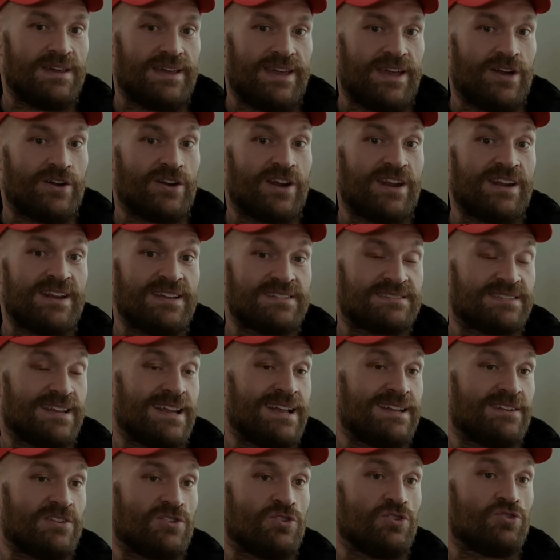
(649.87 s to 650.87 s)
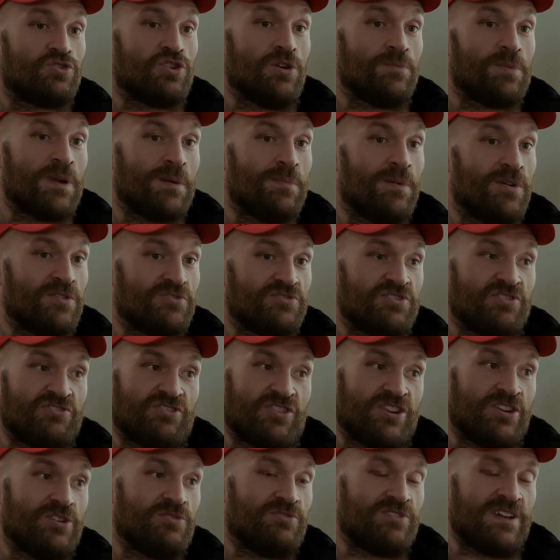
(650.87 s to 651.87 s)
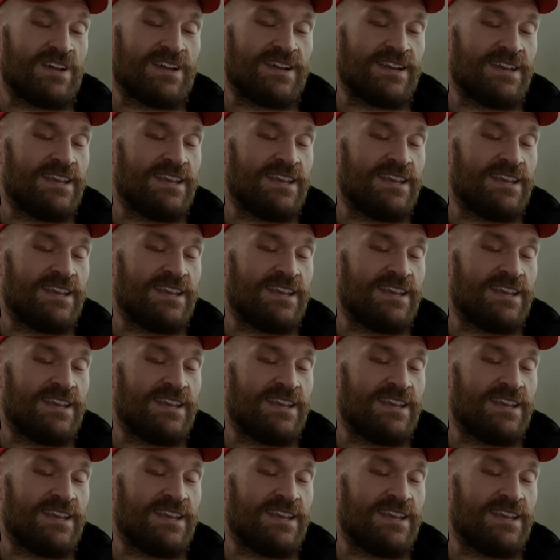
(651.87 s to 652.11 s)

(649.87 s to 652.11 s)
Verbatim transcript: He only needs to land a good couple of punches on Usyk